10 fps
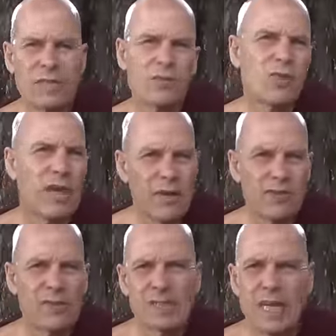then you're out of
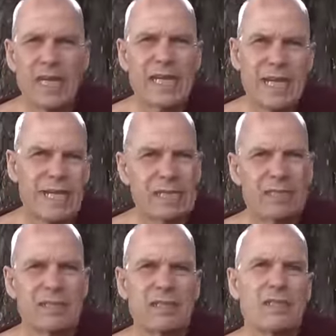the jhana again.
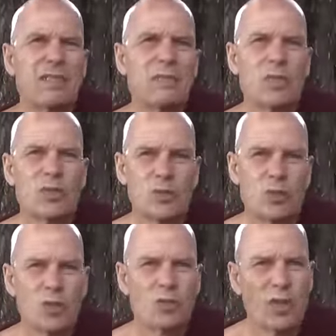Because you're
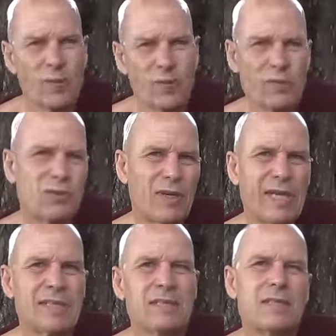disturbed, you're
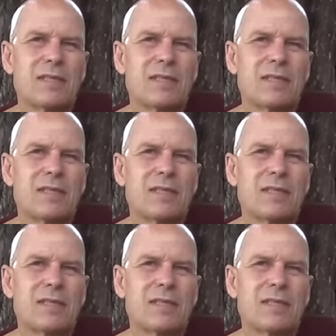distracted.